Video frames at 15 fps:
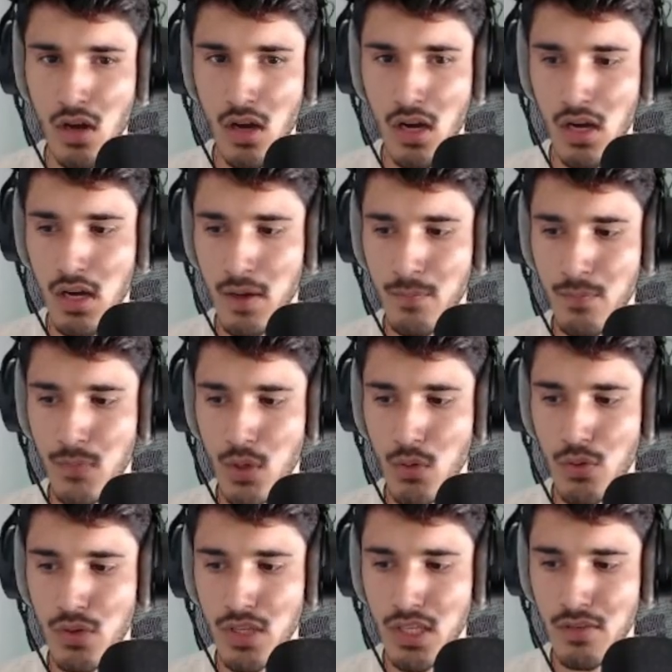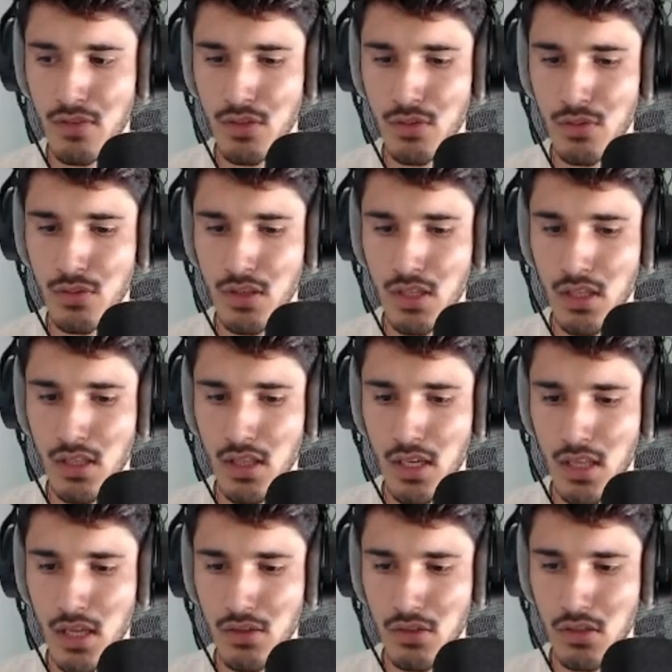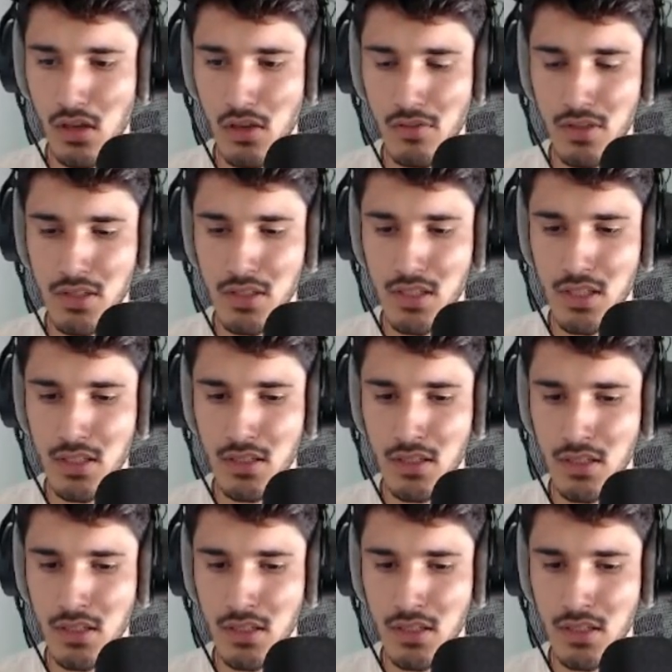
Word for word: Um, or you can even do the death countdown, obviously.